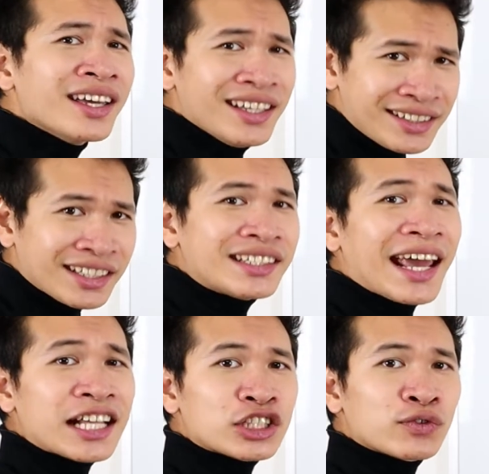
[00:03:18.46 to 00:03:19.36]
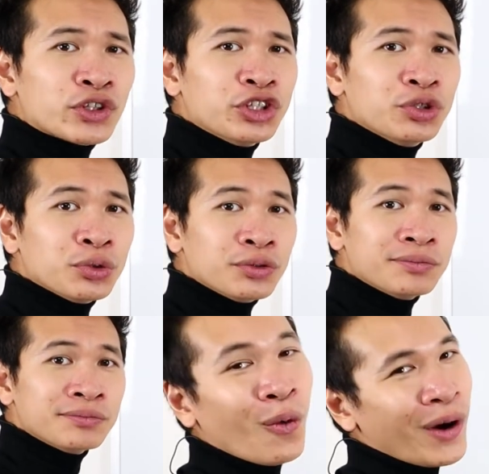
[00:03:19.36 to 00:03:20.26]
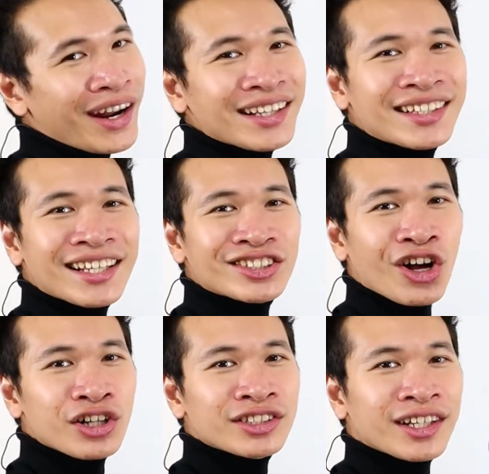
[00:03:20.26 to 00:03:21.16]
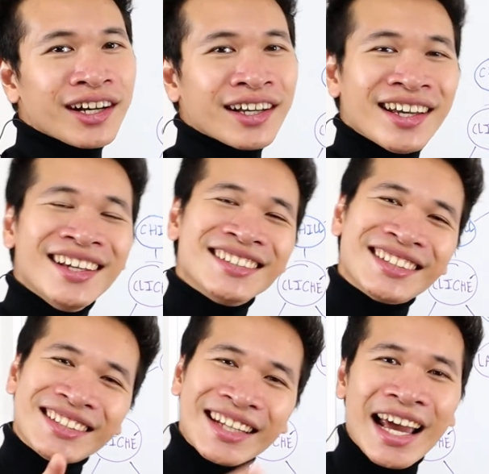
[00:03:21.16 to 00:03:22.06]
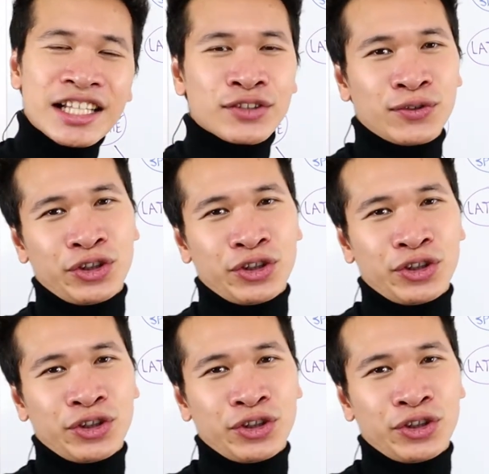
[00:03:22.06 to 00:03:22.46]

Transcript: is the dance for you. When I say salsa is the dance for